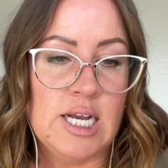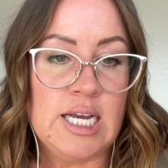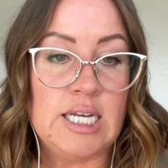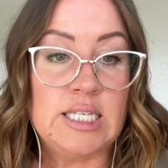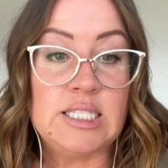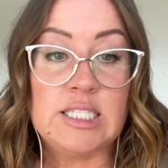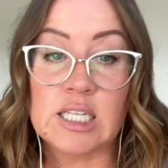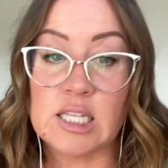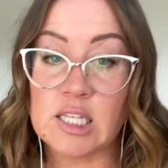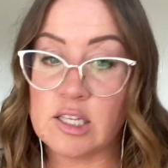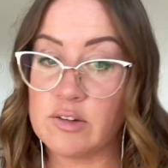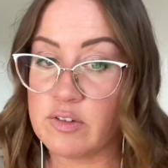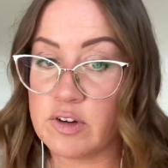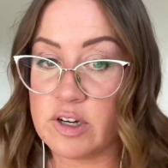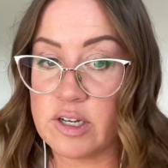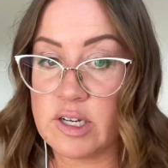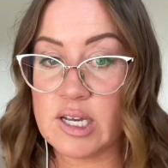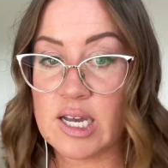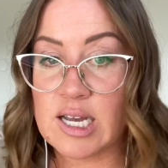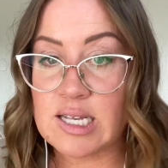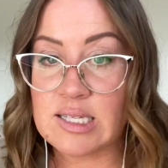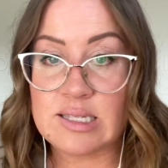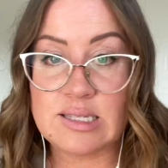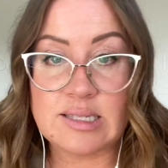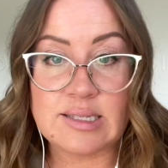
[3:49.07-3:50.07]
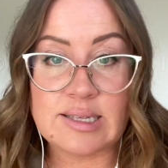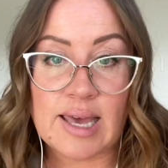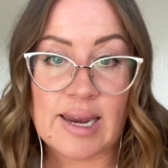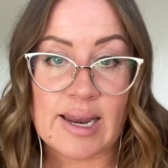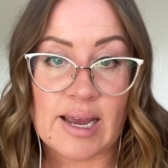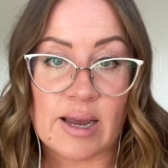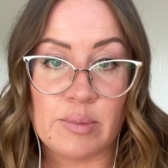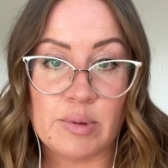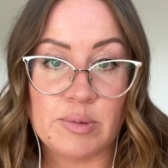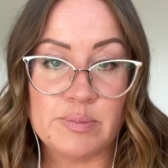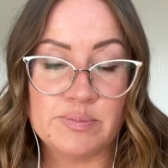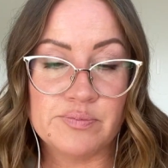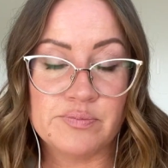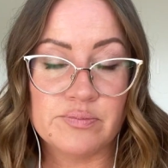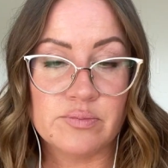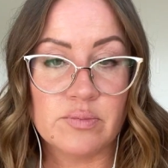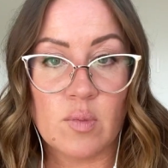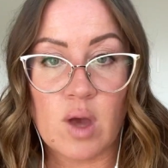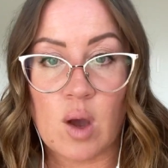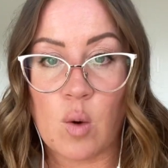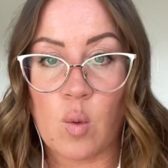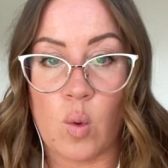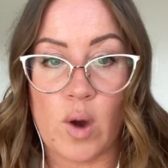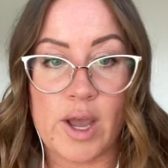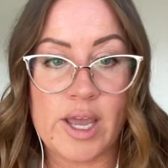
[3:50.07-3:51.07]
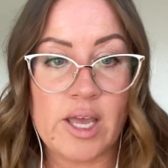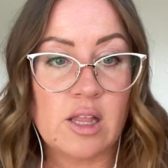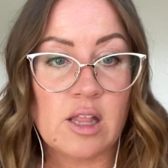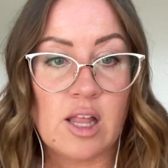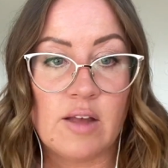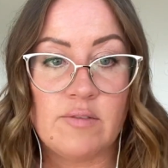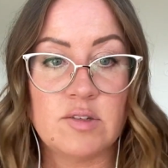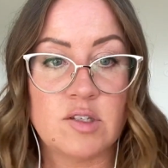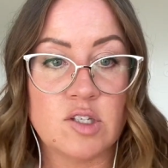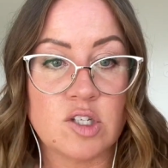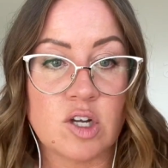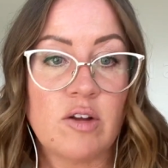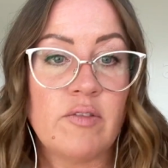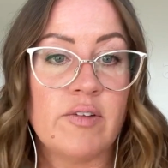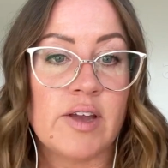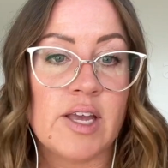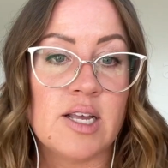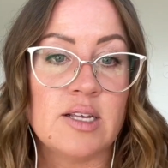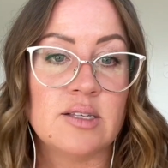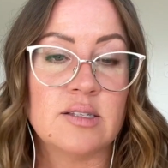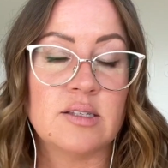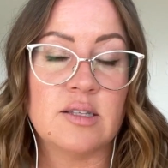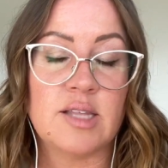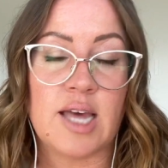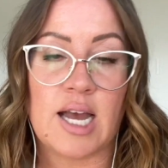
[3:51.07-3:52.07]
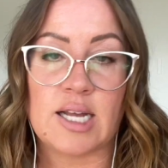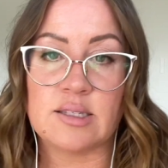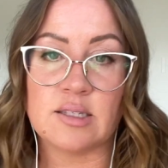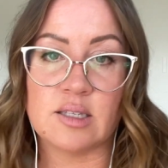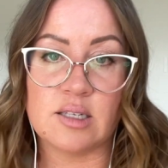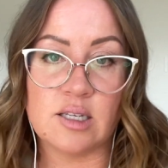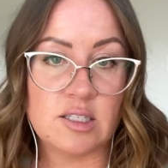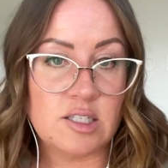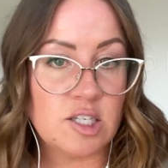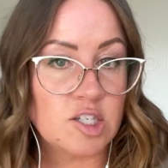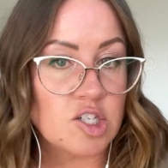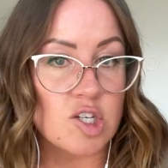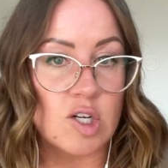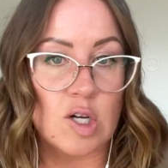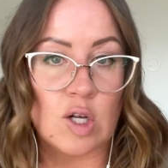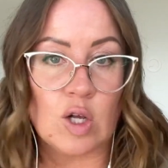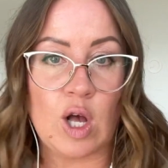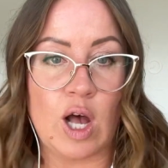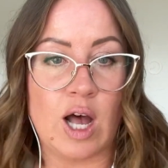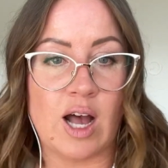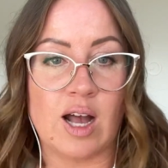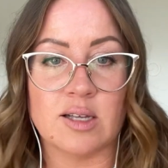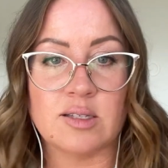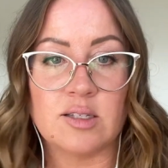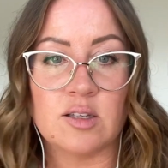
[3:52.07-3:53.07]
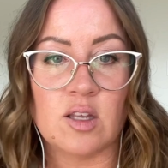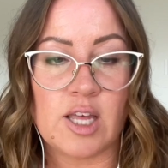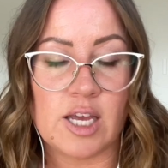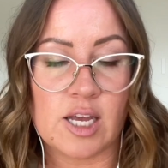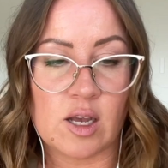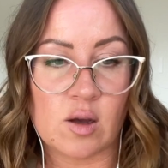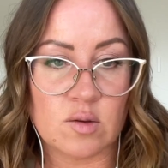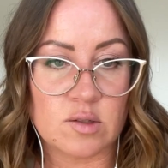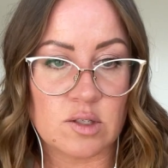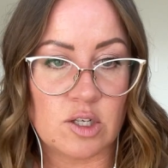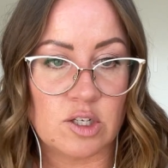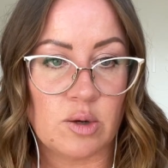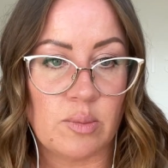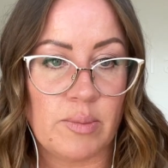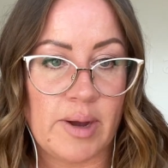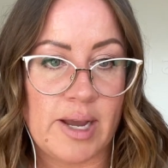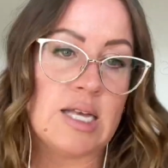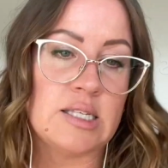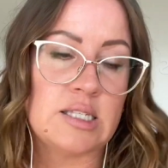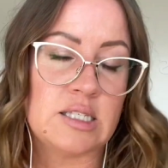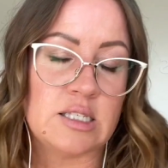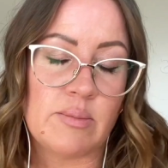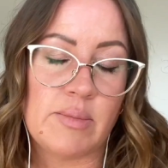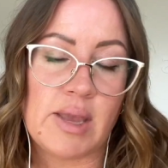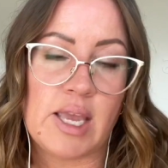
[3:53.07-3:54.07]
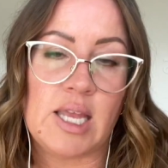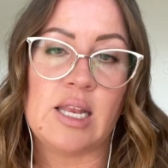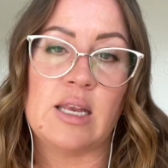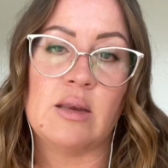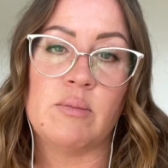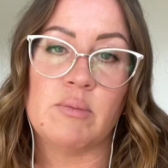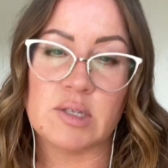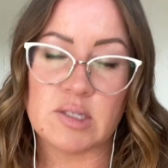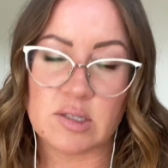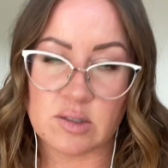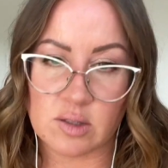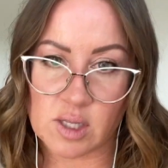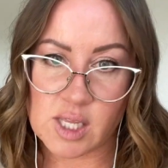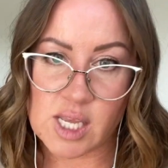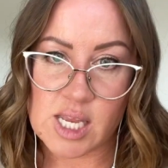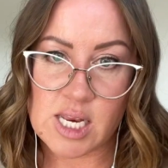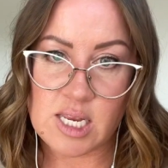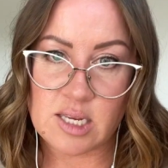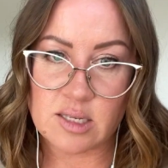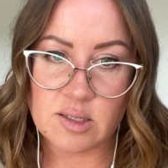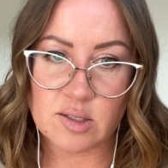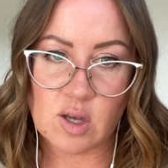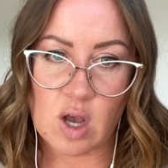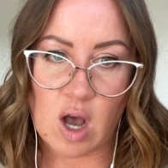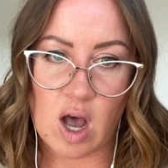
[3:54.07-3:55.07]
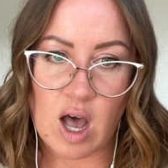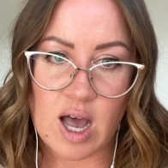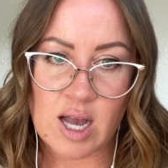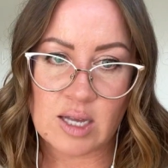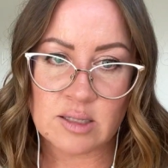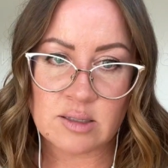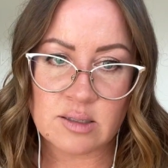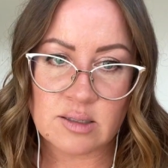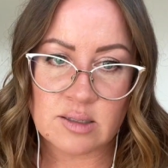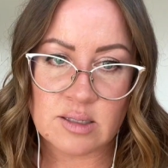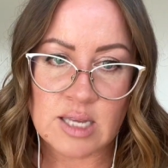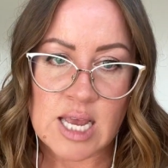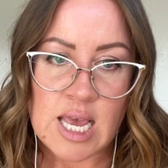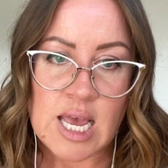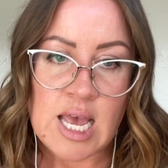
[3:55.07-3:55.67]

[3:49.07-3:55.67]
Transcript: Delivery and setup, white glove service, that's an additional cost. So that goes under my estimated miscellaneous costs.